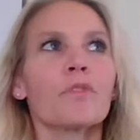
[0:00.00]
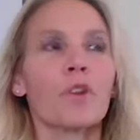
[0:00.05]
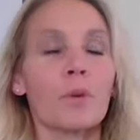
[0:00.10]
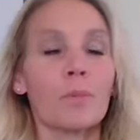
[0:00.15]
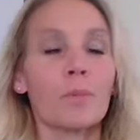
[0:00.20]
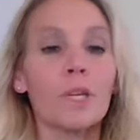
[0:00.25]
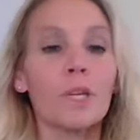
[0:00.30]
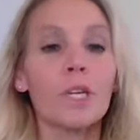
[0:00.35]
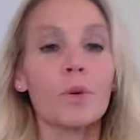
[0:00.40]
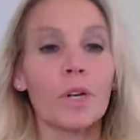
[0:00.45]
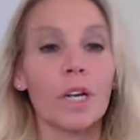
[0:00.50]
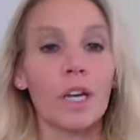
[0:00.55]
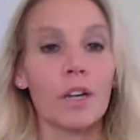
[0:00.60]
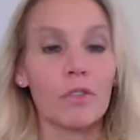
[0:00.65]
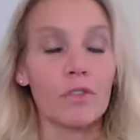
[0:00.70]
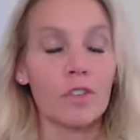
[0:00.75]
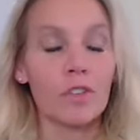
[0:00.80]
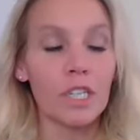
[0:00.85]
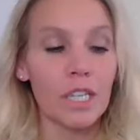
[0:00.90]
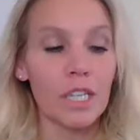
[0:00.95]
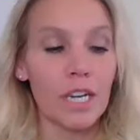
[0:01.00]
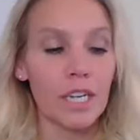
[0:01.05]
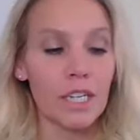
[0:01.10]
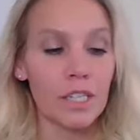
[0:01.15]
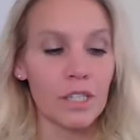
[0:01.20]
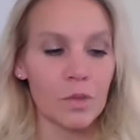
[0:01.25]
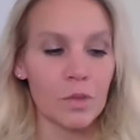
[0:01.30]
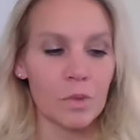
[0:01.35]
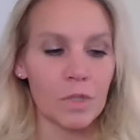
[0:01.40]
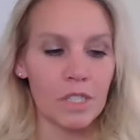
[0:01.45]
for me, what I
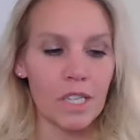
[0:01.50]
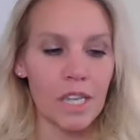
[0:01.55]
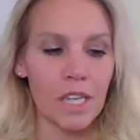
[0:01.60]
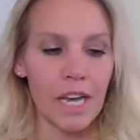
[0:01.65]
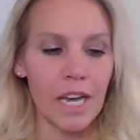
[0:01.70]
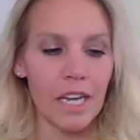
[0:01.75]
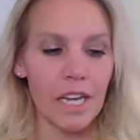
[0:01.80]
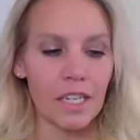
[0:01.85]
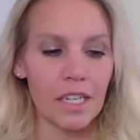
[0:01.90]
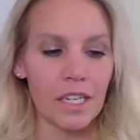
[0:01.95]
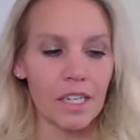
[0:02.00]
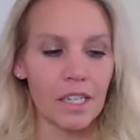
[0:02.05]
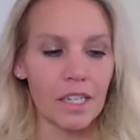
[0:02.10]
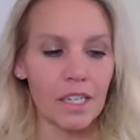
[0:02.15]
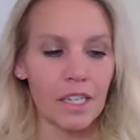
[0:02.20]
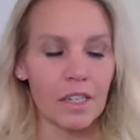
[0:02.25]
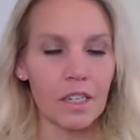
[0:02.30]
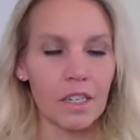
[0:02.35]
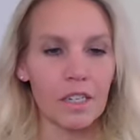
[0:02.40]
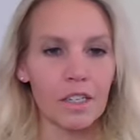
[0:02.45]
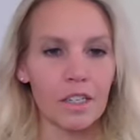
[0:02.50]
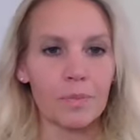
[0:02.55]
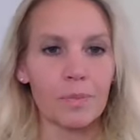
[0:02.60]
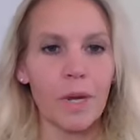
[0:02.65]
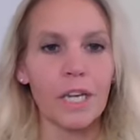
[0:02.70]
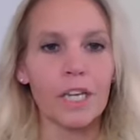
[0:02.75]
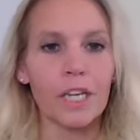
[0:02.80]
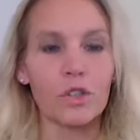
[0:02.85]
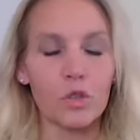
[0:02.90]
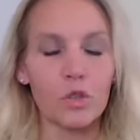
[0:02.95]
realized was that
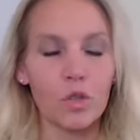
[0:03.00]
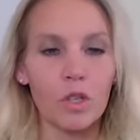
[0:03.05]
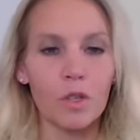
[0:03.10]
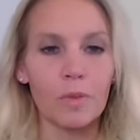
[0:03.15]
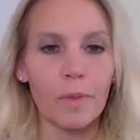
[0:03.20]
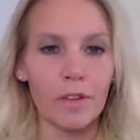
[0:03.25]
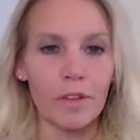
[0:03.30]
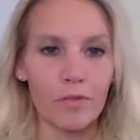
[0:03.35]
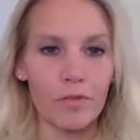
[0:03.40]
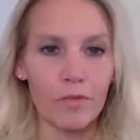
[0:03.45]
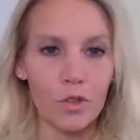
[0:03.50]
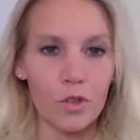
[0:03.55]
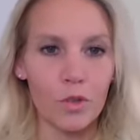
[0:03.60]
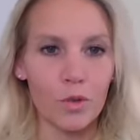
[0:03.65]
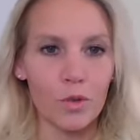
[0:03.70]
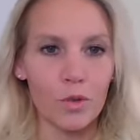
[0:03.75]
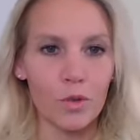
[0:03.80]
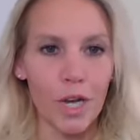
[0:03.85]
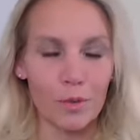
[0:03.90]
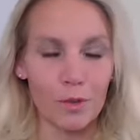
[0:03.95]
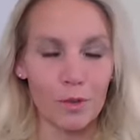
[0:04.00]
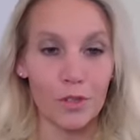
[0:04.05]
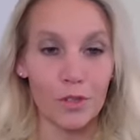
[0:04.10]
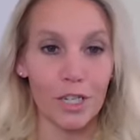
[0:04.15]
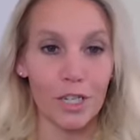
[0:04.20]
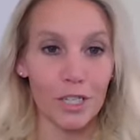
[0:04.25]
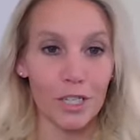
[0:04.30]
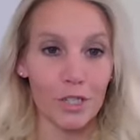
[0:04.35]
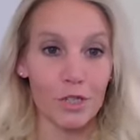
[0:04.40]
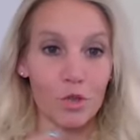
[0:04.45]
by controlling my food, I was
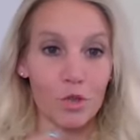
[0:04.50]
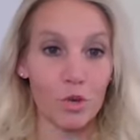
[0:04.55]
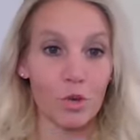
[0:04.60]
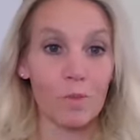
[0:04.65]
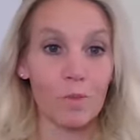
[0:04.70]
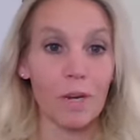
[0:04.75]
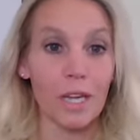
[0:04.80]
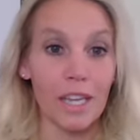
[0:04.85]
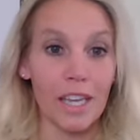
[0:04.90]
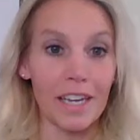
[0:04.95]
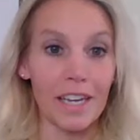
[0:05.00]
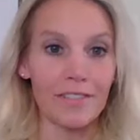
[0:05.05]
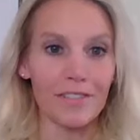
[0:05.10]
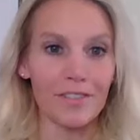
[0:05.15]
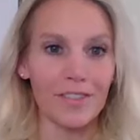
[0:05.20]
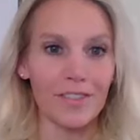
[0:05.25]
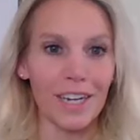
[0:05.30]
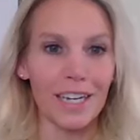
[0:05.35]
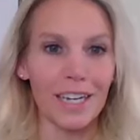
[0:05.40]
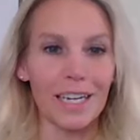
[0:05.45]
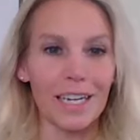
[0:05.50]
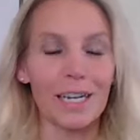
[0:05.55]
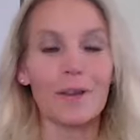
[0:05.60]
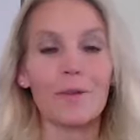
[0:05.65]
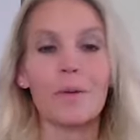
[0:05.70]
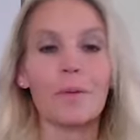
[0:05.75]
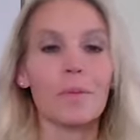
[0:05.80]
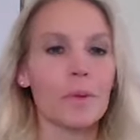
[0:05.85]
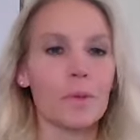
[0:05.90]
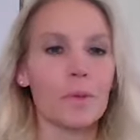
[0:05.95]
trying to control my life, right? And I
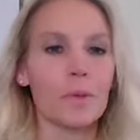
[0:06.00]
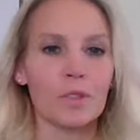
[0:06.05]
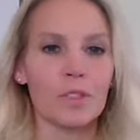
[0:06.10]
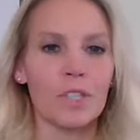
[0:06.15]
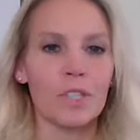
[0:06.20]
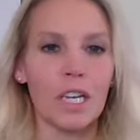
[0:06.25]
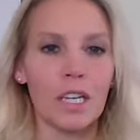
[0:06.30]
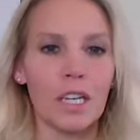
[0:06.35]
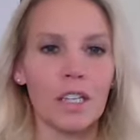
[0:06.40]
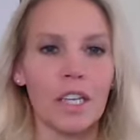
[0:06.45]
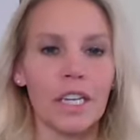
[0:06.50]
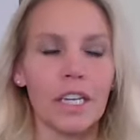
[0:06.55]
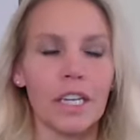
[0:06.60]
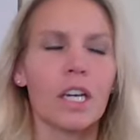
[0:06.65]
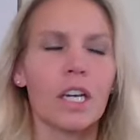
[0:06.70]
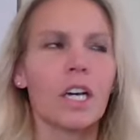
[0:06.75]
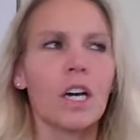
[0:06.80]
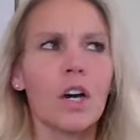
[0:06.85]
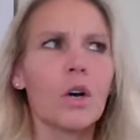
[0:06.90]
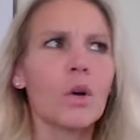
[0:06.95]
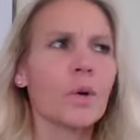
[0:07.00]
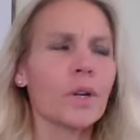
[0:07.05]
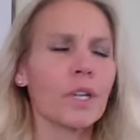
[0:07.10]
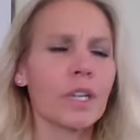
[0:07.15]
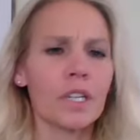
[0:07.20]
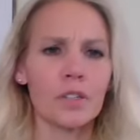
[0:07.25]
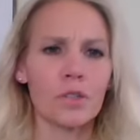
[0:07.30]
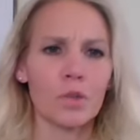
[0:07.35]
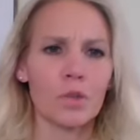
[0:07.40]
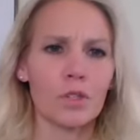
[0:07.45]
remember people saying, like, oh,
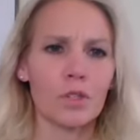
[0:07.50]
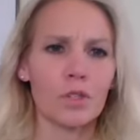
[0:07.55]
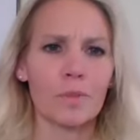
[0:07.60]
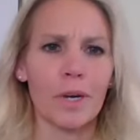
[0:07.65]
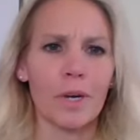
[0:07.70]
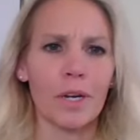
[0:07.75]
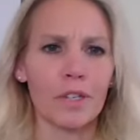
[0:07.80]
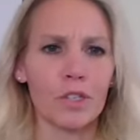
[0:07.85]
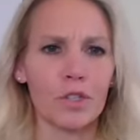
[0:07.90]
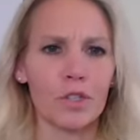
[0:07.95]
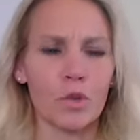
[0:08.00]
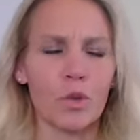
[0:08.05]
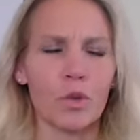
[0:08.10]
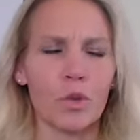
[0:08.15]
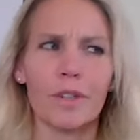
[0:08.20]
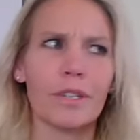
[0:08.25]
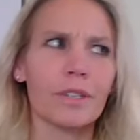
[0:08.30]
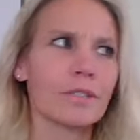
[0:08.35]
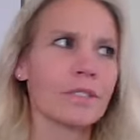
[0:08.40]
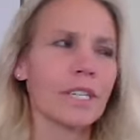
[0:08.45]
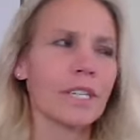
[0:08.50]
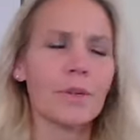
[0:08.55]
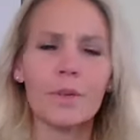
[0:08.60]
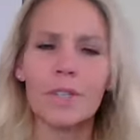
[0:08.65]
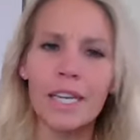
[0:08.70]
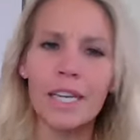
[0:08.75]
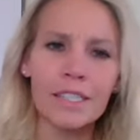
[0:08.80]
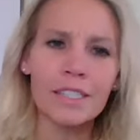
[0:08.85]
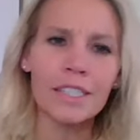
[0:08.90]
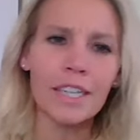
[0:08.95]
eating disorders about control. And I was like, well,
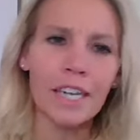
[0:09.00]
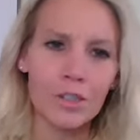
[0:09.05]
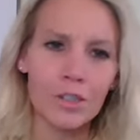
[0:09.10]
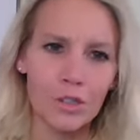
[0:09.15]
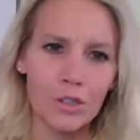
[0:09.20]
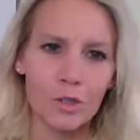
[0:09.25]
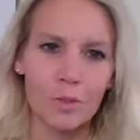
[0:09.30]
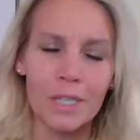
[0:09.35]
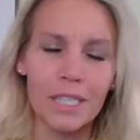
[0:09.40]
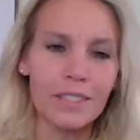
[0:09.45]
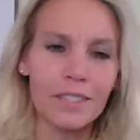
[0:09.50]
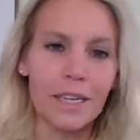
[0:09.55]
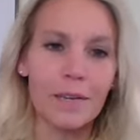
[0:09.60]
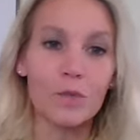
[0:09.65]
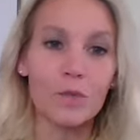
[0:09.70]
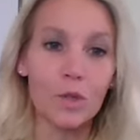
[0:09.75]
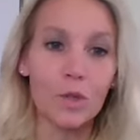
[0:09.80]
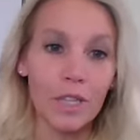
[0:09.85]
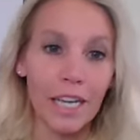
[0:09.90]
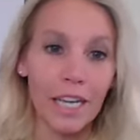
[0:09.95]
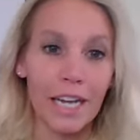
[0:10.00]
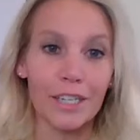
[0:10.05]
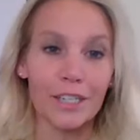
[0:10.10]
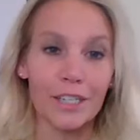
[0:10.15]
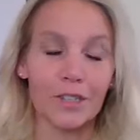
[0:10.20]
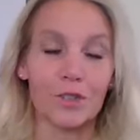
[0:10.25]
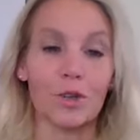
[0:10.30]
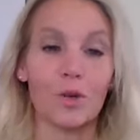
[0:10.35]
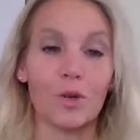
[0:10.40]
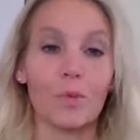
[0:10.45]
that's not true because I'm fully out of
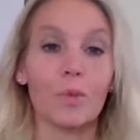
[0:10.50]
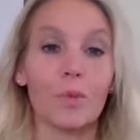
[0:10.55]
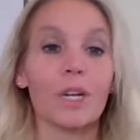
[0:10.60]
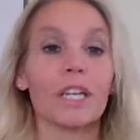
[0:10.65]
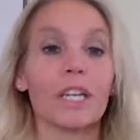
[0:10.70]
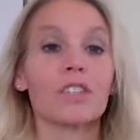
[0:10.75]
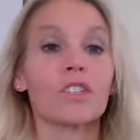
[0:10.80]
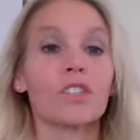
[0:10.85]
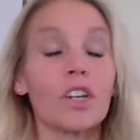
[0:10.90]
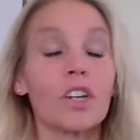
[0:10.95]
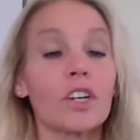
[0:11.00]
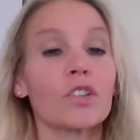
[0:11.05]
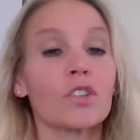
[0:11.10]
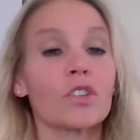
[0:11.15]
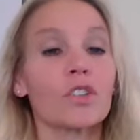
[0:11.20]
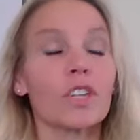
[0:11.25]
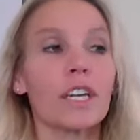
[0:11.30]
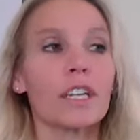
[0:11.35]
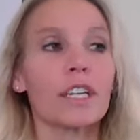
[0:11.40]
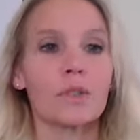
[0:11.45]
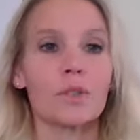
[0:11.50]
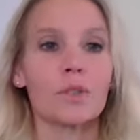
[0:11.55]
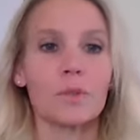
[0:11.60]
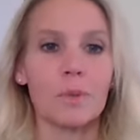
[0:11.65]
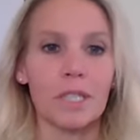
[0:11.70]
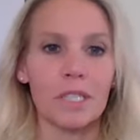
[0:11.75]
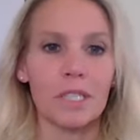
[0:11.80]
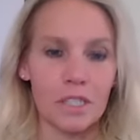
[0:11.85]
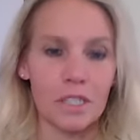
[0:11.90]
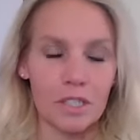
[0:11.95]
control. But when I started to realize it was
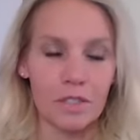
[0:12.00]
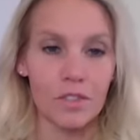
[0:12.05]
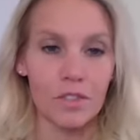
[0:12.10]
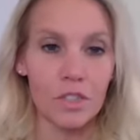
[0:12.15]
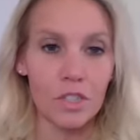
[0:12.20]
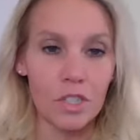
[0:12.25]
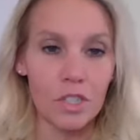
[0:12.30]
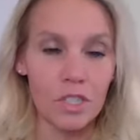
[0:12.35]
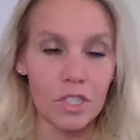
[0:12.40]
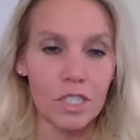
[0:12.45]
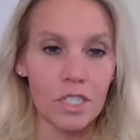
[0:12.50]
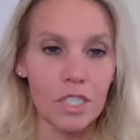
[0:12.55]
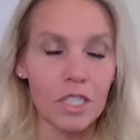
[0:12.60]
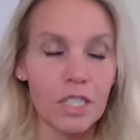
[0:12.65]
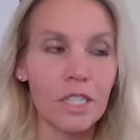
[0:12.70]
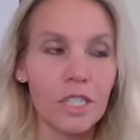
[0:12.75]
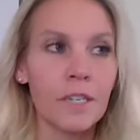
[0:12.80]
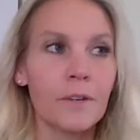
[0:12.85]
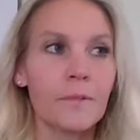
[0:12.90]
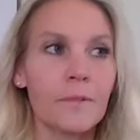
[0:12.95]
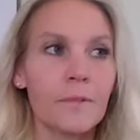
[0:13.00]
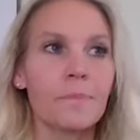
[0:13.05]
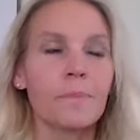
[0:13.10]
my sense of certainty,